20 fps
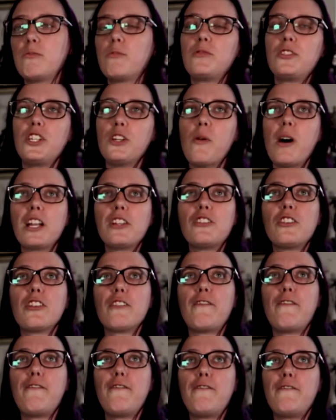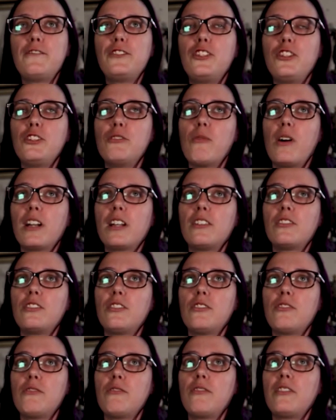do you want to
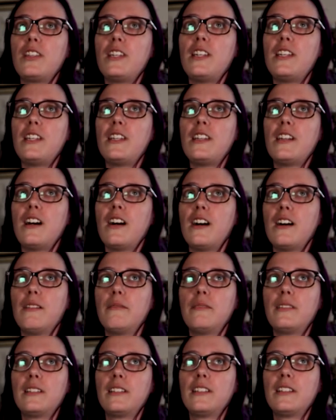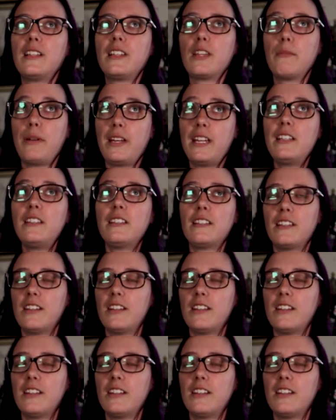do the pin?